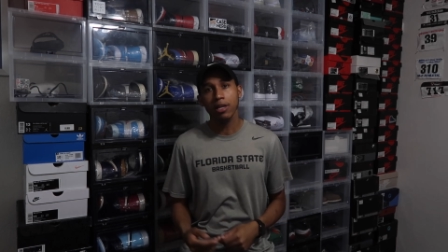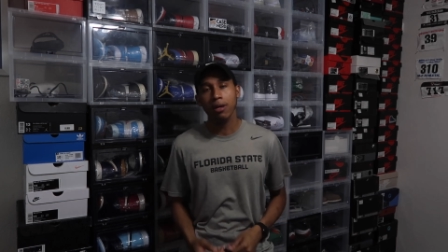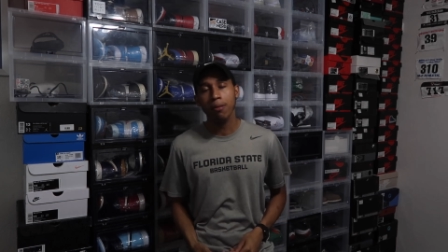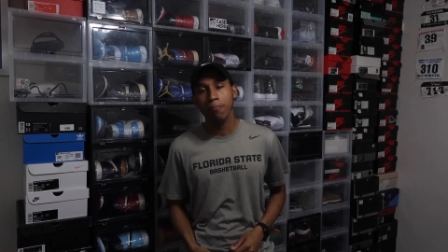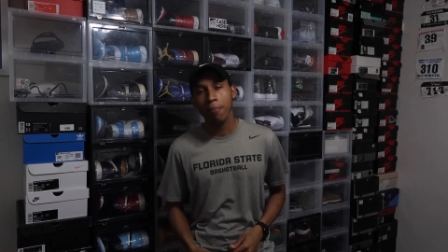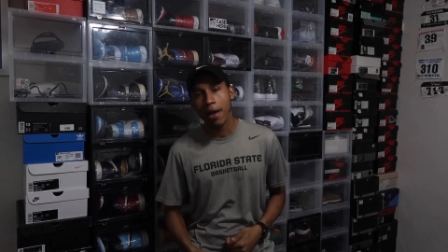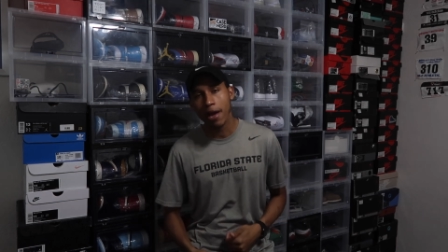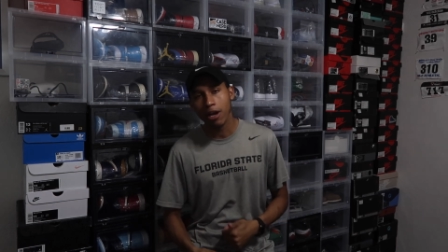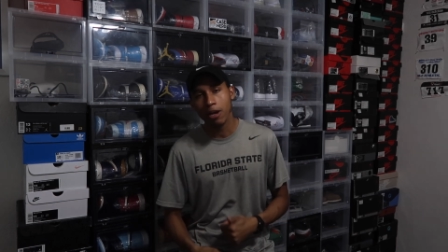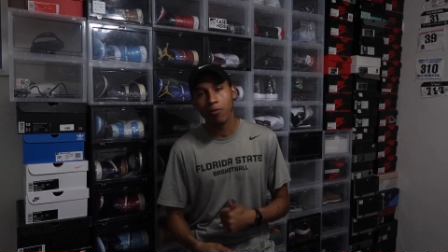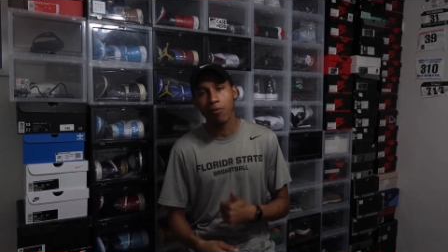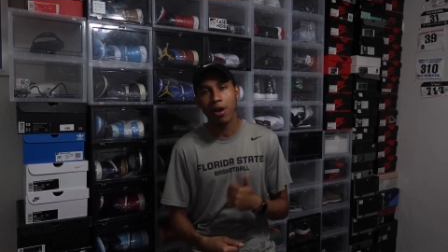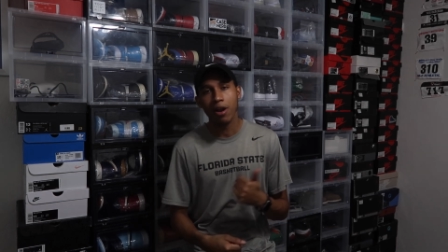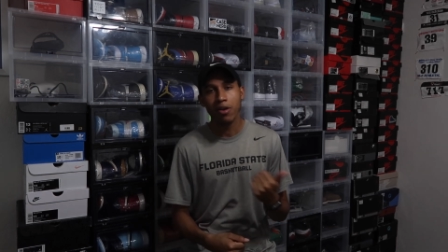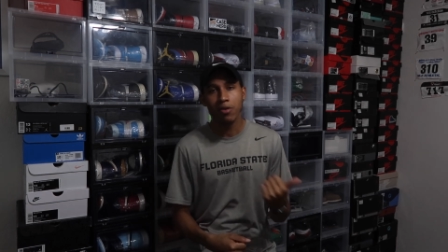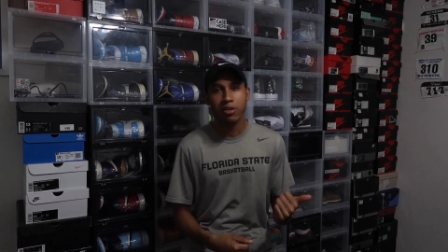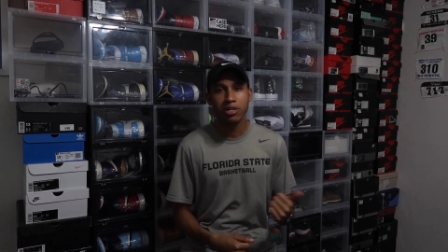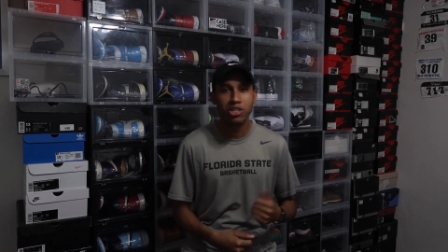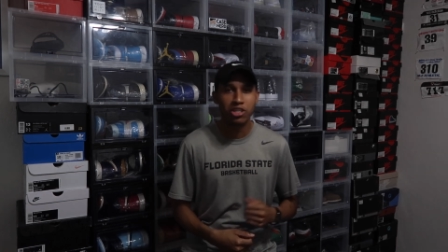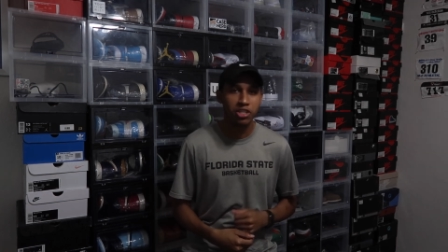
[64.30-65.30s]
little background
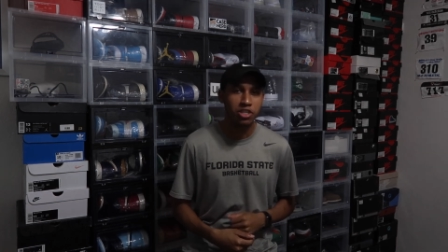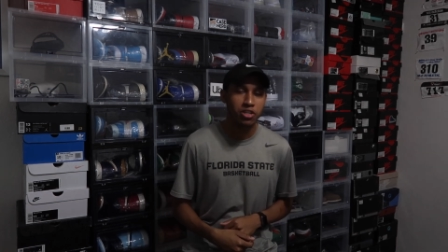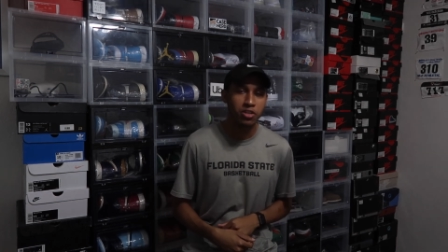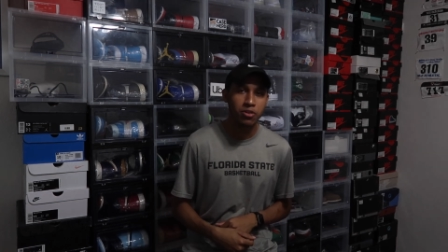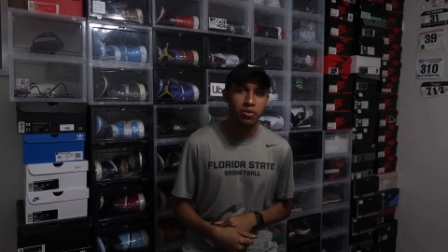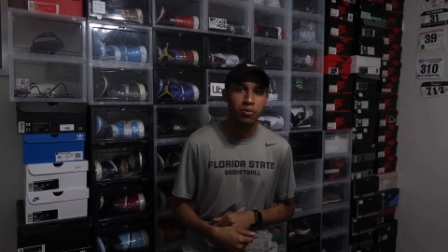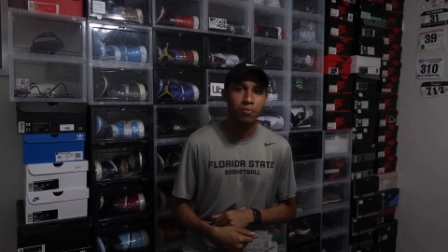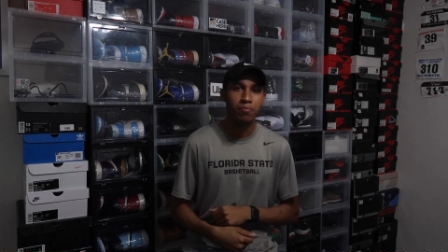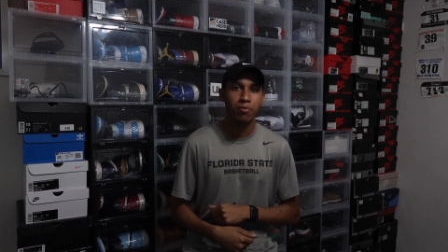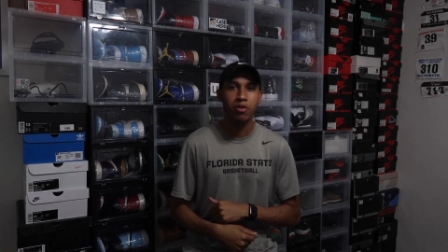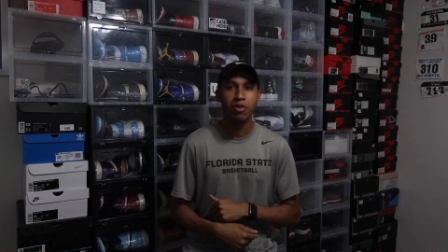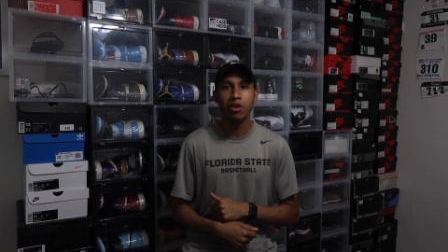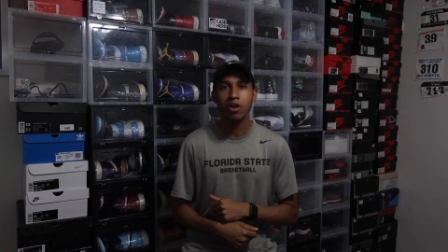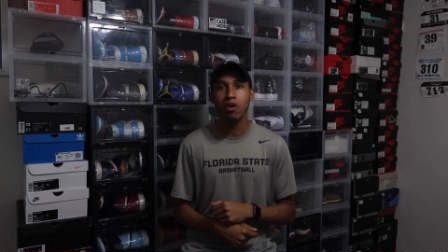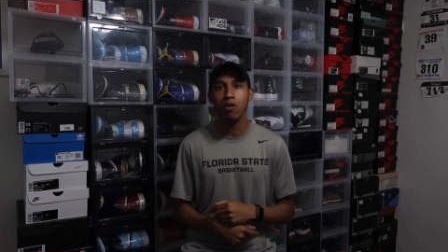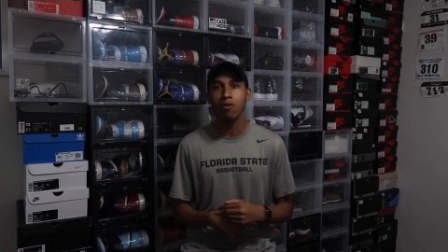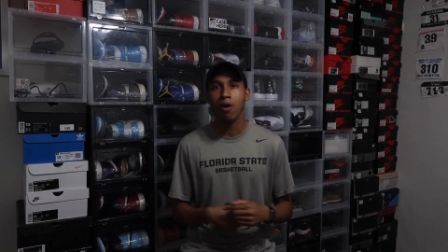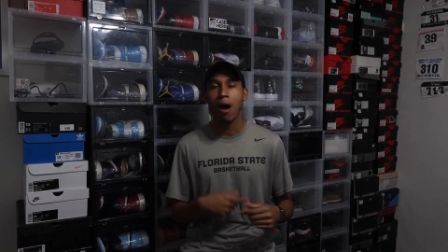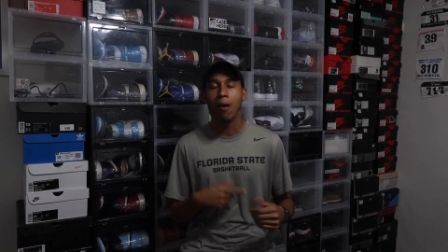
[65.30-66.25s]
on this shoe. You know,